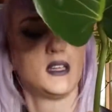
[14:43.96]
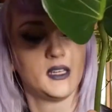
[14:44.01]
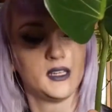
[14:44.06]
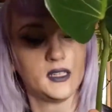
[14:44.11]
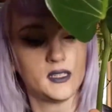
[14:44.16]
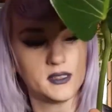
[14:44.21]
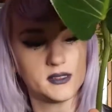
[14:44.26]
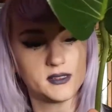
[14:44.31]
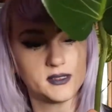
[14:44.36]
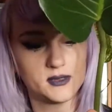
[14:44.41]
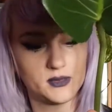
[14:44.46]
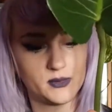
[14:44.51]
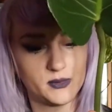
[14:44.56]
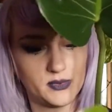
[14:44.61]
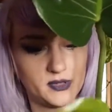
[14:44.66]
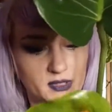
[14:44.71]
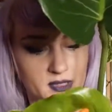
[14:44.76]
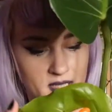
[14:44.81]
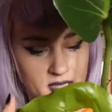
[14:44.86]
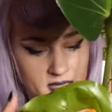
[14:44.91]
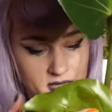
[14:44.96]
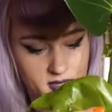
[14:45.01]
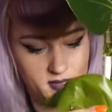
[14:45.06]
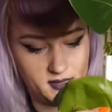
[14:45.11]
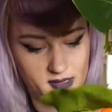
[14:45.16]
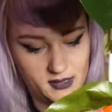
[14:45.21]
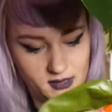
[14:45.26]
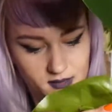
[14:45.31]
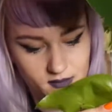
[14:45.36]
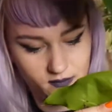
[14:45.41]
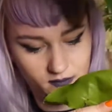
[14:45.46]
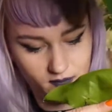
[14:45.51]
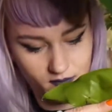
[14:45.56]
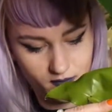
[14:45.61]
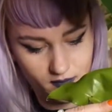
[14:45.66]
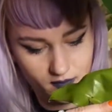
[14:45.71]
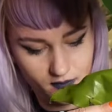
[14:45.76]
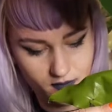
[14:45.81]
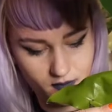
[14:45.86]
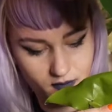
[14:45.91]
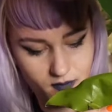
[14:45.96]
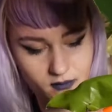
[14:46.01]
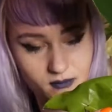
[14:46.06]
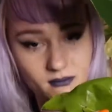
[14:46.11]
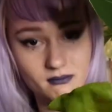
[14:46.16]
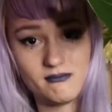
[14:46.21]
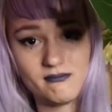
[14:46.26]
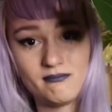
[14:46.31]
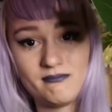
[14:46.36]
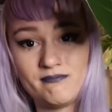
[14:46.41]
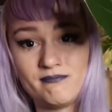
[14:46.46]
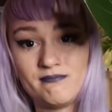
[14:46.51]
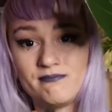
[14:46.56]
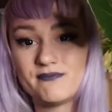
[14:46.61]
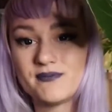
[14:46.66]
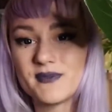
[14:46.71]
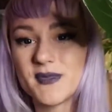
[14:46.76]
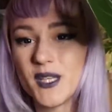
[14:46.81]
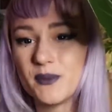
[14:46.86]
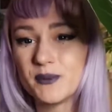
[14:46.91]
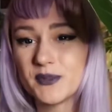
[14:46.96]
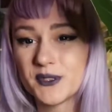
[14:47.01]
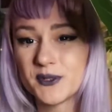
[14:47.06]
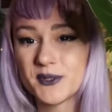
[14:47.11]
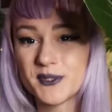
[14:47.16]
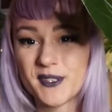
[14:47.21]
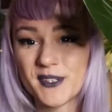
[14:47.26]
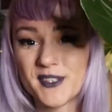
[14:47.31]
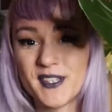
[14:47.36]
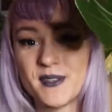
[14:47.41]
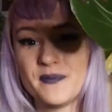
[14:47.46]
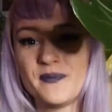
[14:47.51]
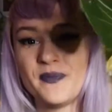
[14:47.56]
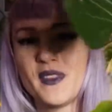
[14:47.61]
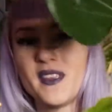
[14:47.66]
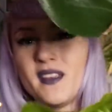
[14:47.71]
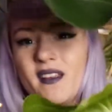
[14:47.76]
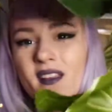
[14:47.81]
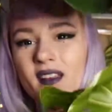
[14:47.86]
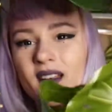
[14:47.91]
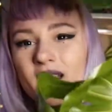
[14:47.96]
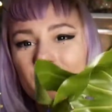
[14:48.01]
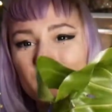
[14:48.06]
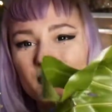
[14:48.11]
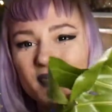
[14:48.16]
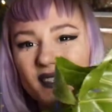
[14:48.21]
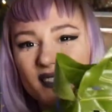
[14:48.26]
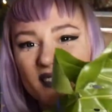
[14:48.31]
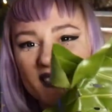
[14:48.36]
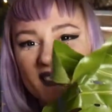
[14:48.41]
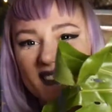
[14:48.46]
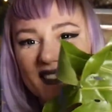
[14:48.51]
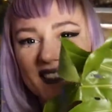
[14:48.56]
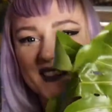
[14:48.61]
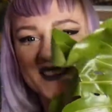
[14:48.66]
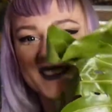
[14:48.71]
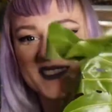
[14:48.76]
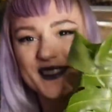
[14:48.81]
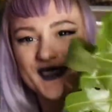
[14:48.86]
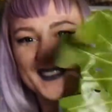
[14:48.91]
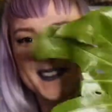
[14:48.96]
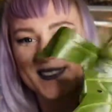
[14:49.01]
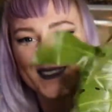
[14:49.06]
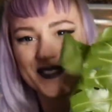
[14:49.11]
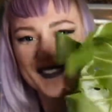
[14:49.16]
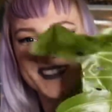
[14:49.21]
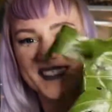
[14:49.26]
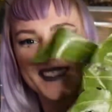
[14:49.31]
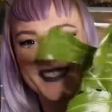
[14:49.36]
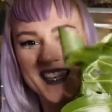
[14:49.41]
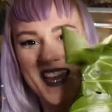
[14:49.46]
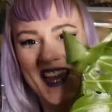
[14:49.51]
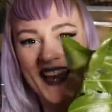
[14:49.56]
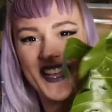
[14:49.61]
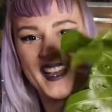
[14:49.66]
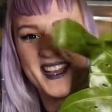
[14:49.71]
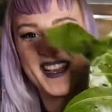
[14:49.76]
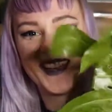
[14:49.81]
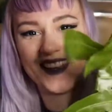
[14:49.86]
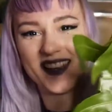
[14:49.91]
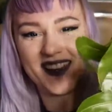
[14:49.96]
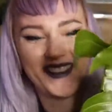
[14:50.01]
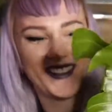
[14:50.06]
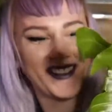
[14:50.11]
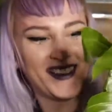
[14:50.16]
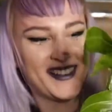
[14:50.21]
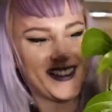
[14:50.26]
It's super nice. I'm so sorry. But it's just so sad.